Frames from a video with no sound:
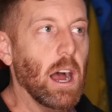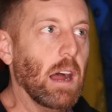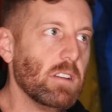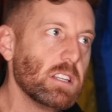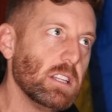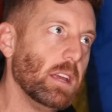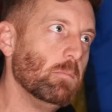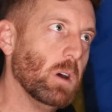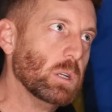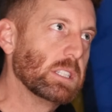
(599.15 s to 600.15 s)
Obviously,
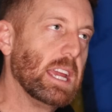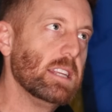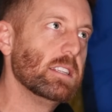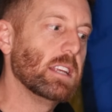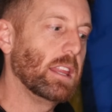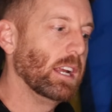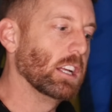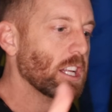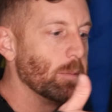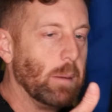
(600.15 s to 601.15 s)
in most cases, I think
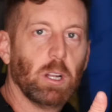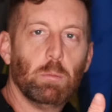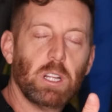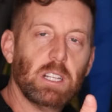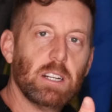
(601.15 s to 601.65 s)
a lot of people are putting